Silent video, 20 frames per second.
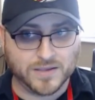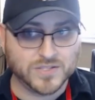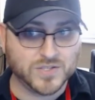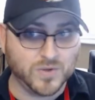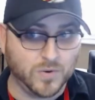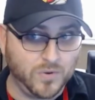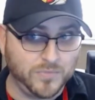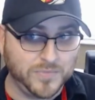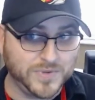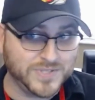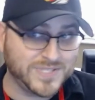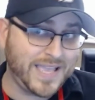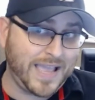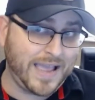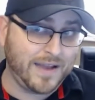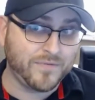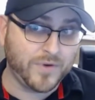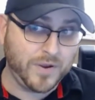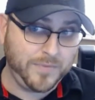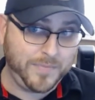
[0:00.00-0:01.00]
so almost
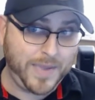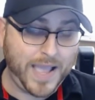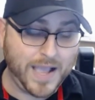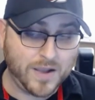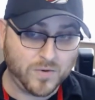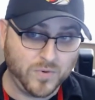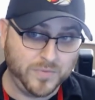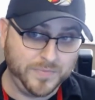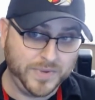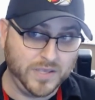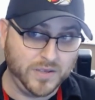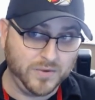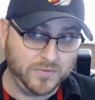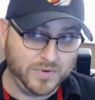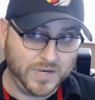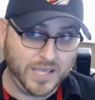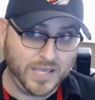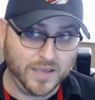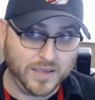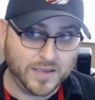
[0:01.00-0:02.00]
every pack will be
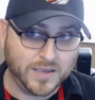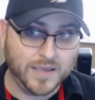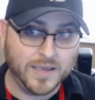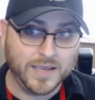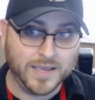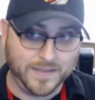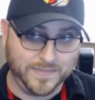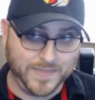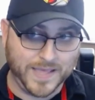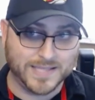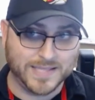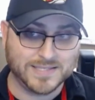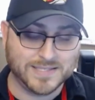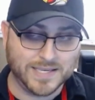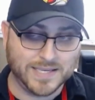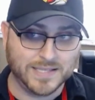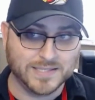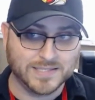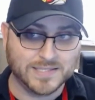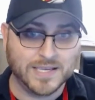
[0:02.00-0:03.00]
unique in that
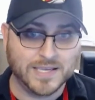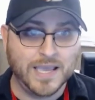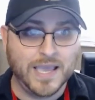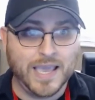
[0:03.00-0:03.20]
sense,